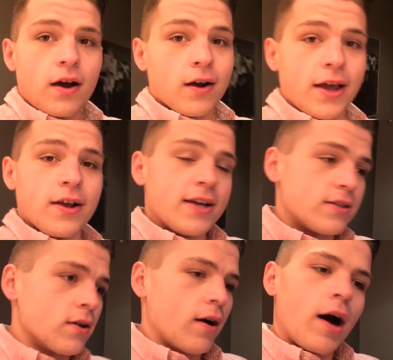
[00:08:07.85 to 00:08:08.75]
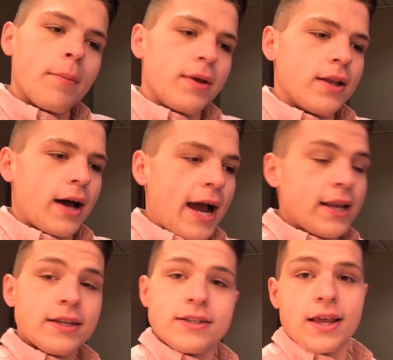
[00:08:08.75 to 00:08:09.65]
All right, you guys. So I mean, I
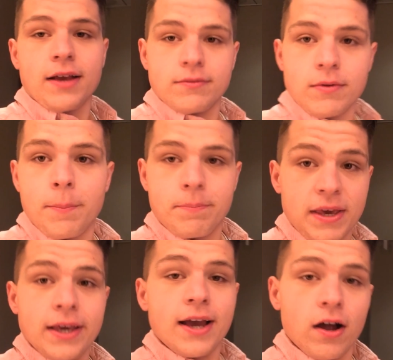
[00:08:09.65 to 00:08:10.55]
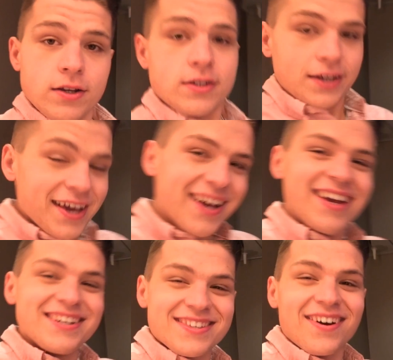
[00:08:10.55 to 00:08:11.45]
need to take a pee, honestly.
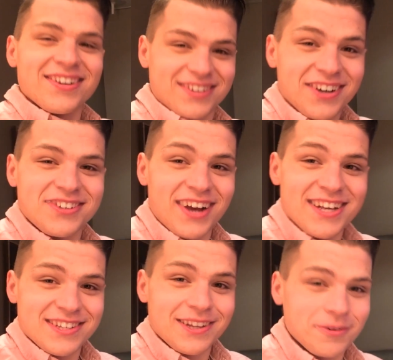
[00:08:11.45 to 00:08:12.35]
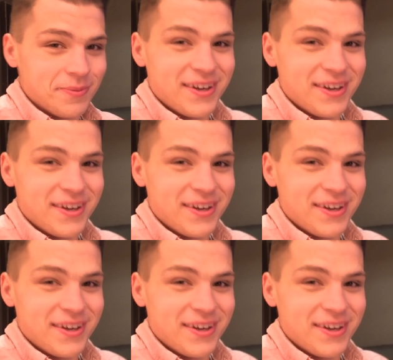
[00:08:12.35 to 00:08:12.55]
So I'll talk to you guys in a little